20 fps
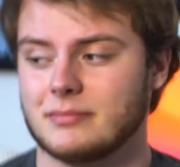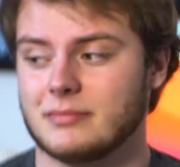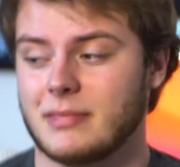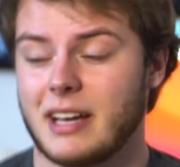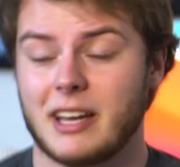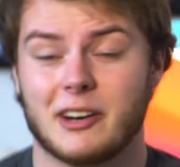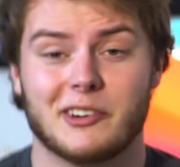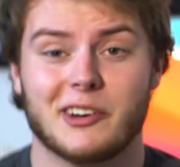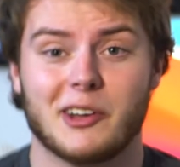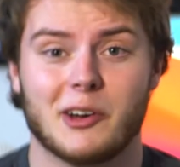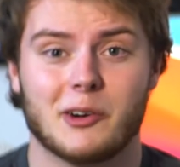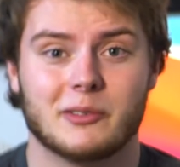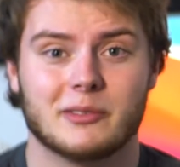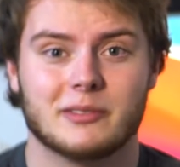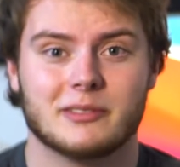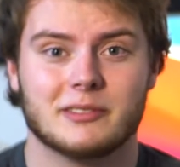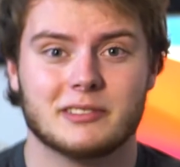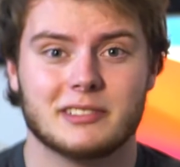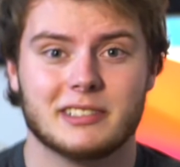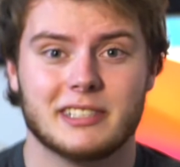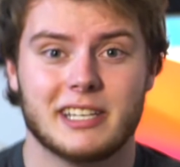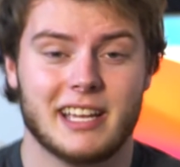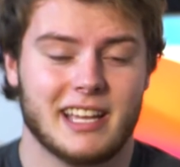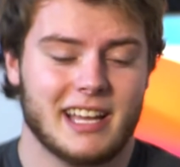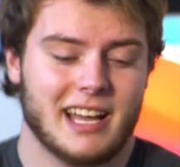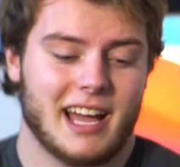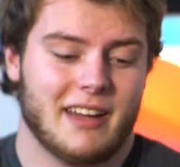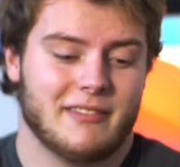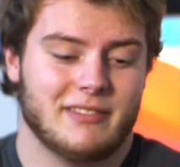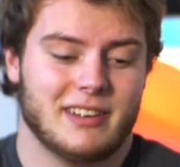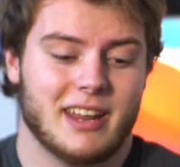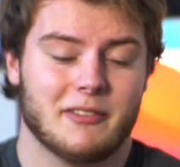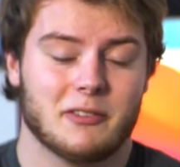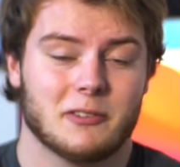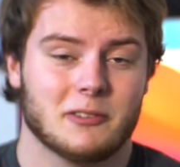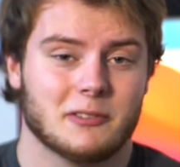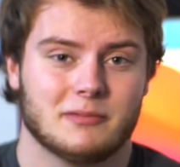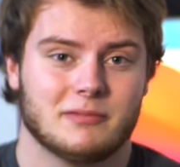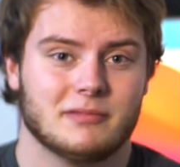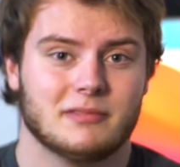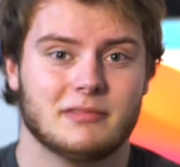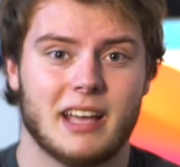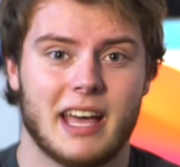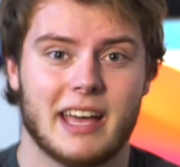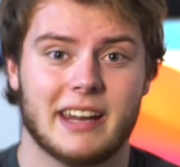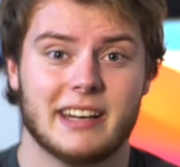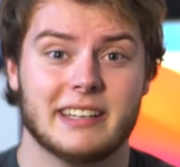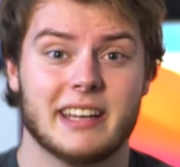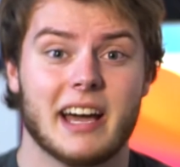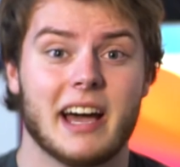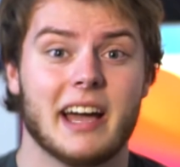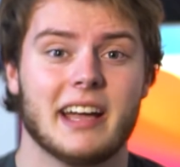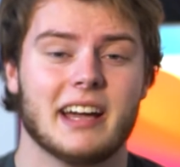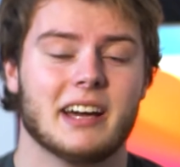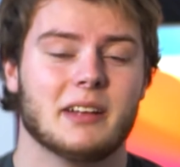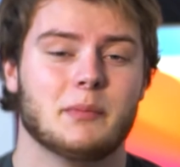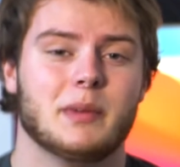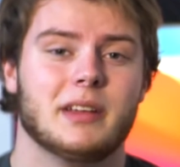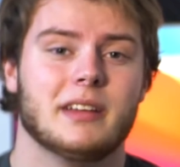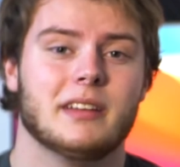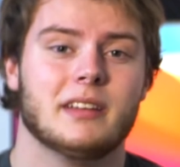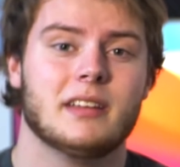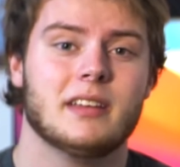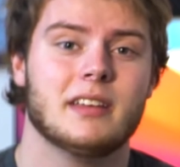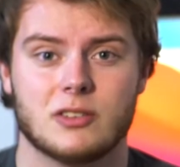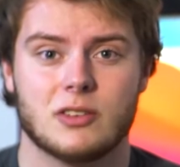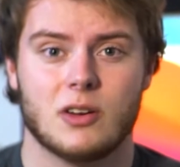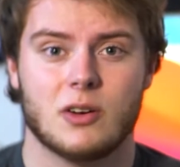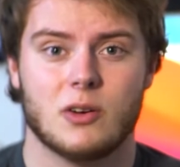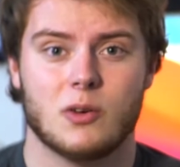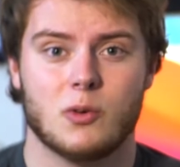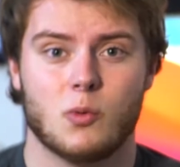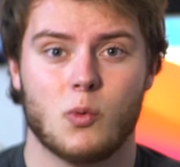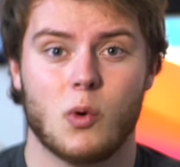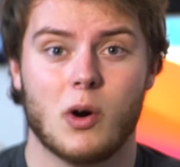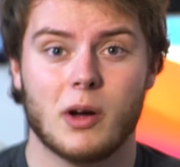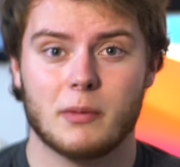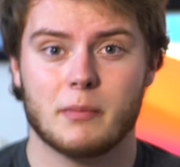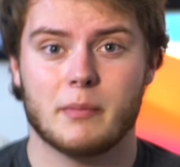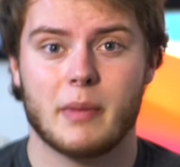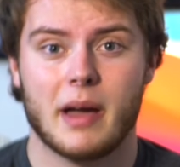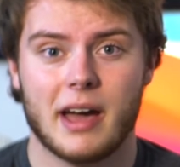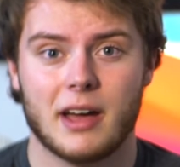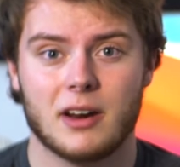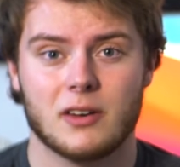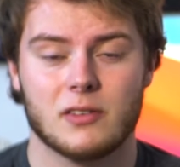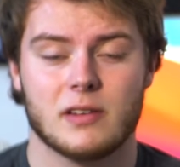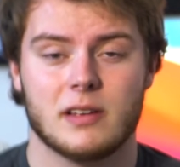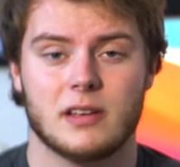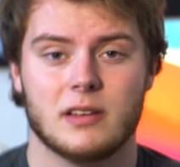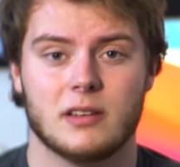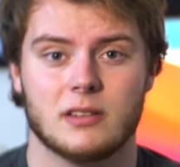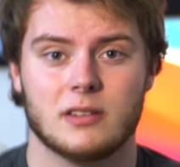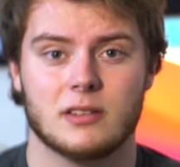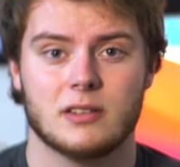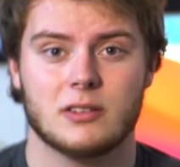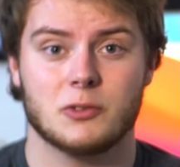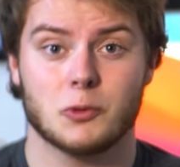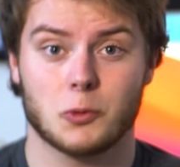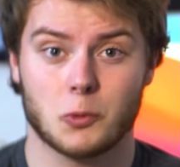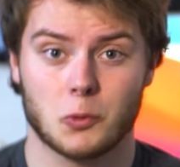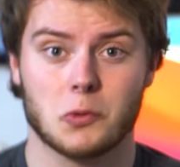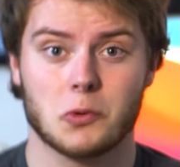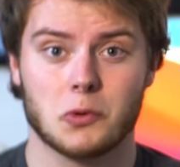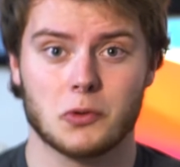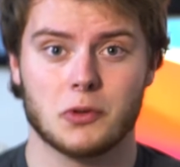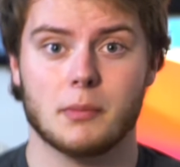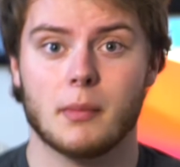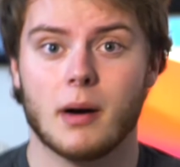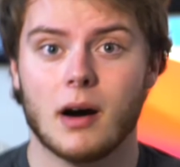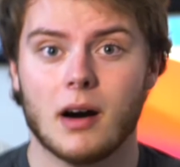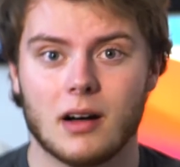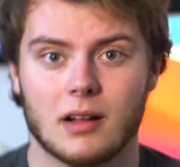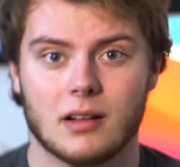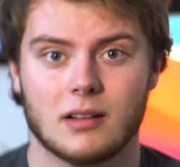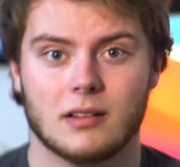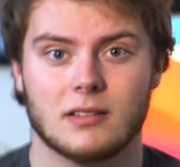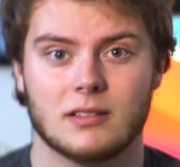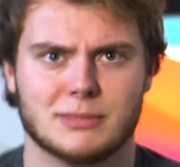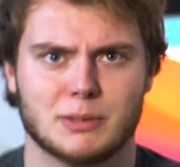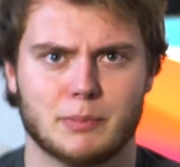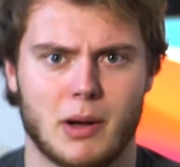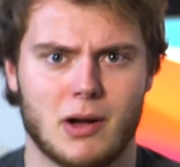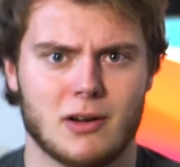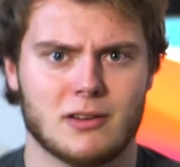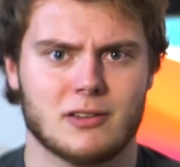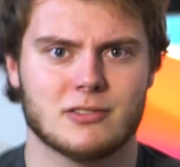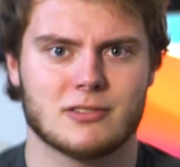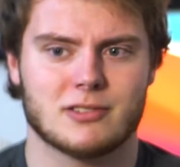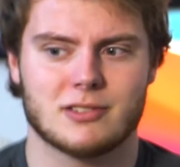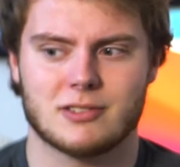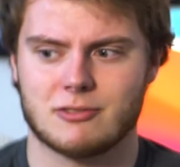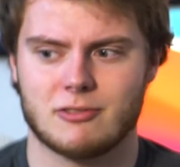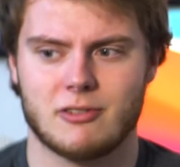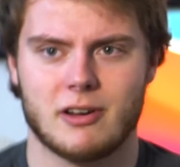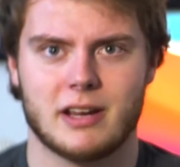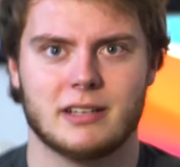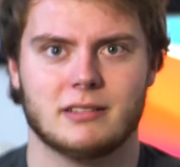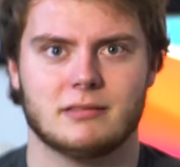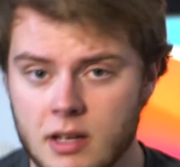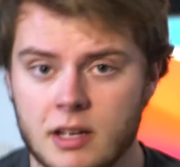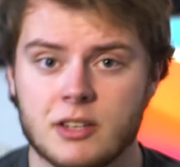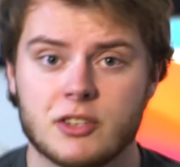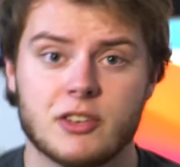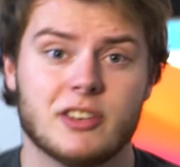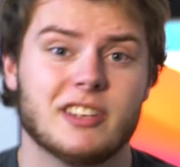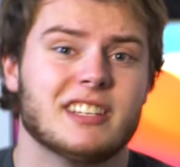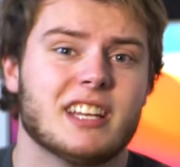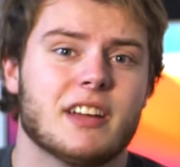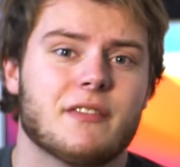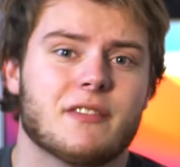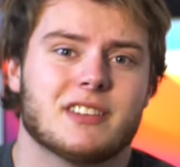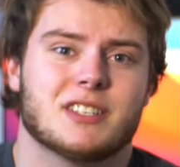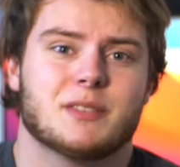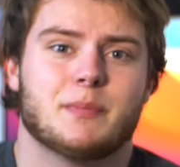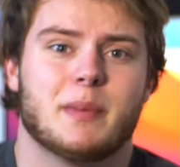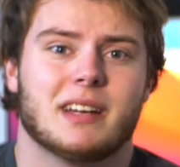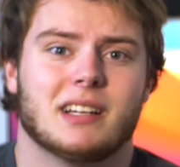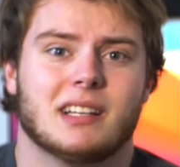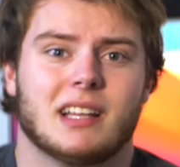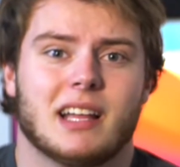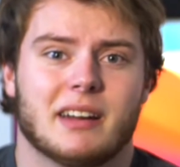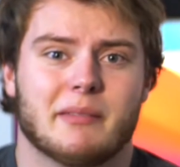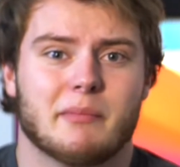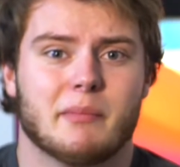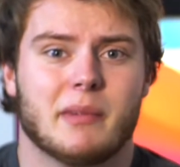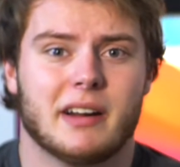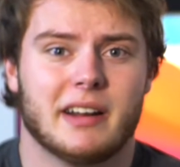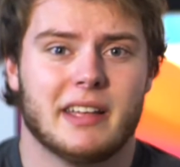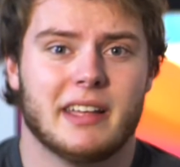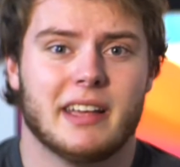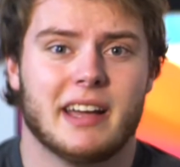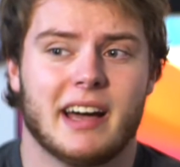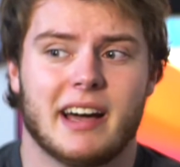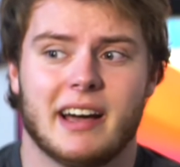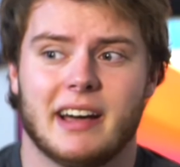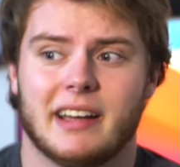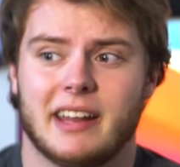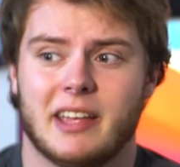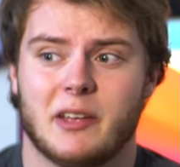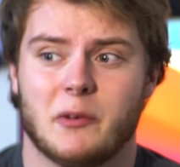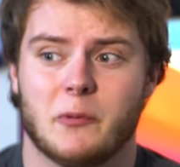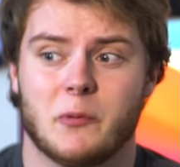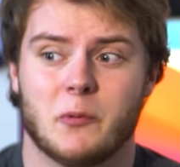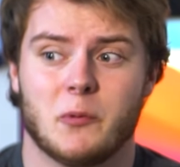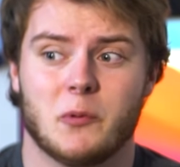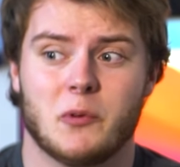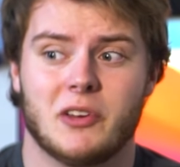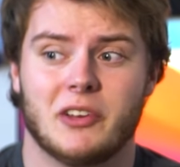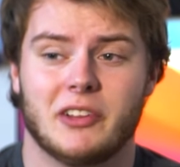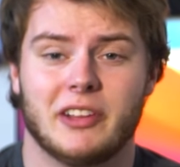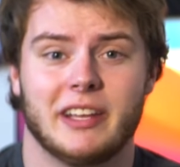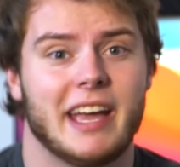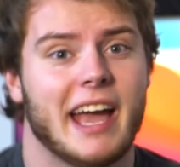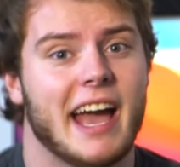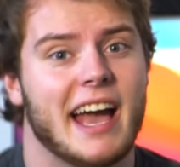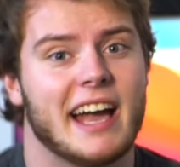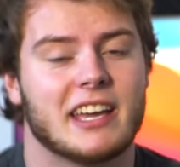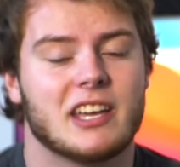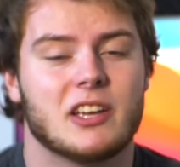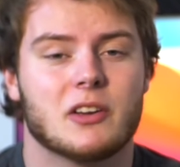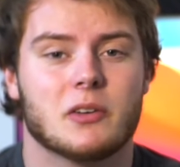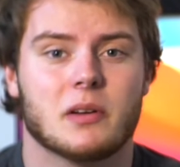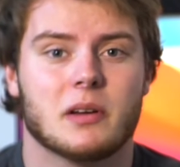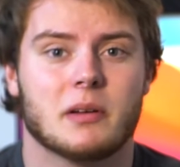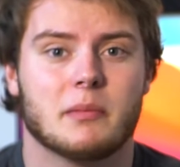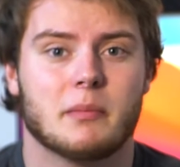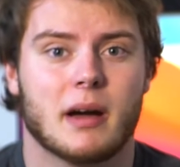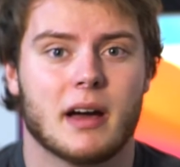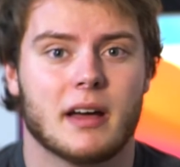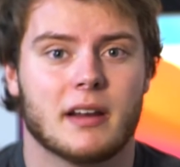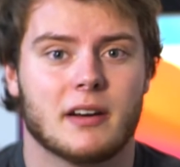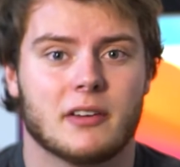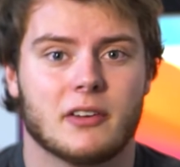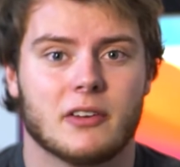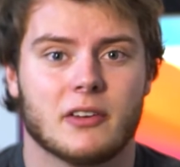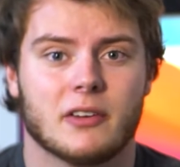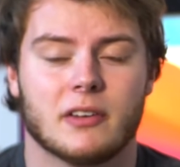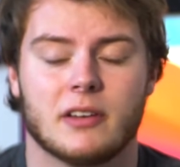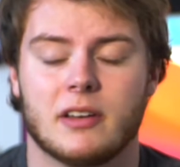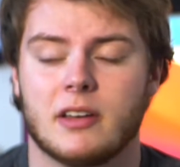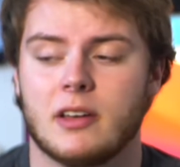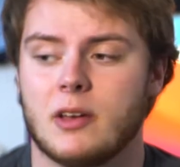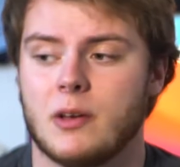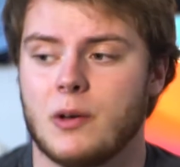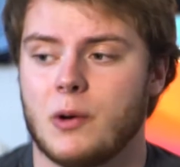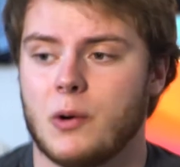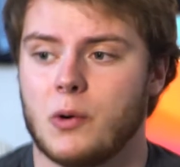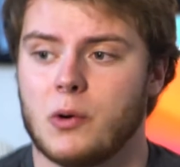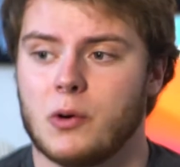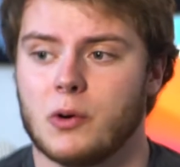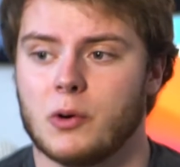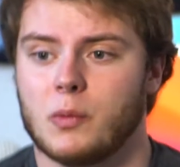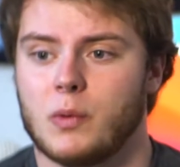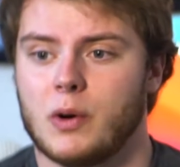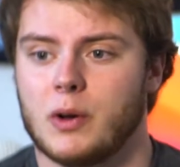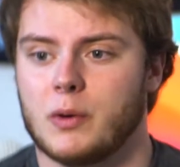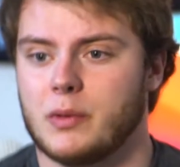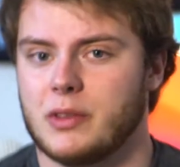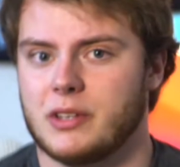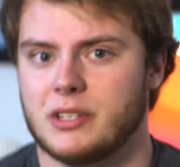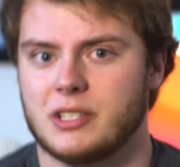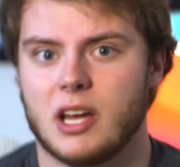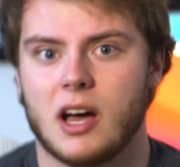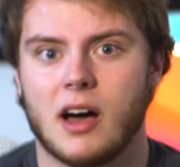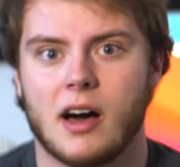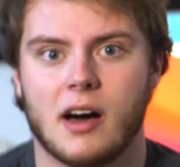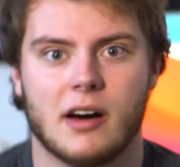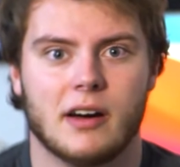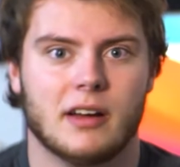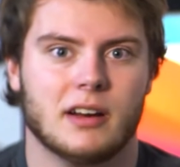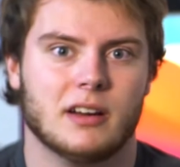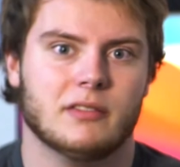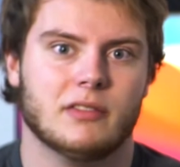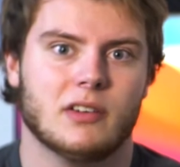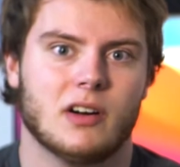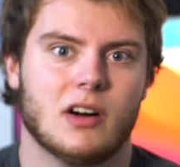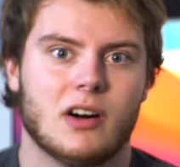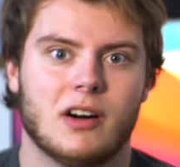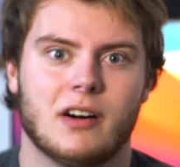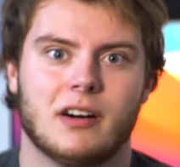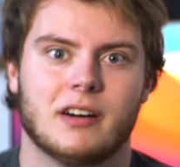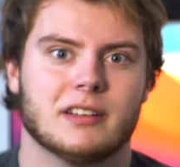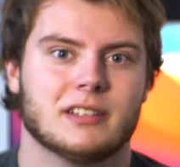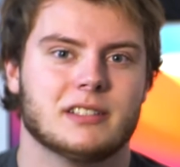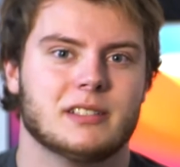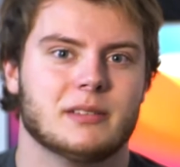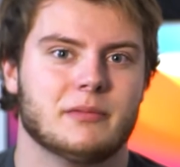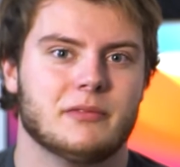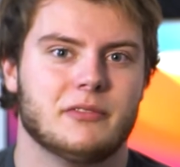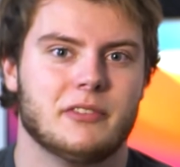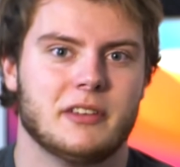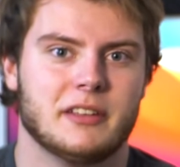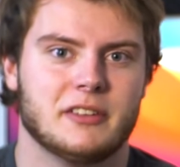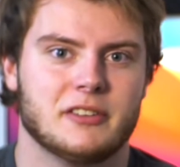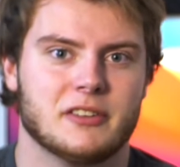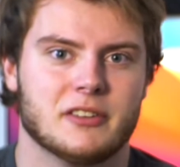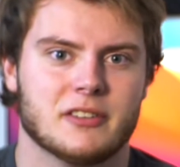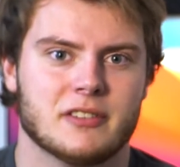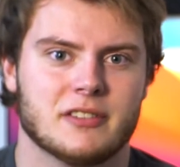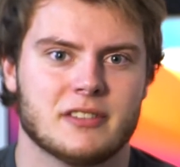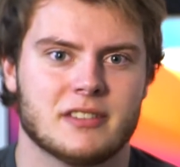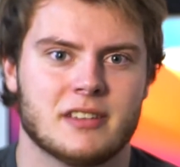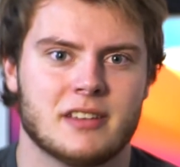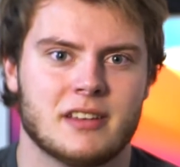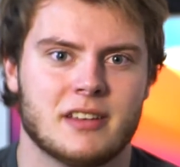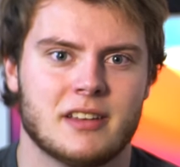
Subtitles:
I don't know, I've never had it die on me. So one battery to rule them all. It's bonkers, it's great. So you can definitely spend a lot of money on a really accurate monitor or one with a ton of awesome features.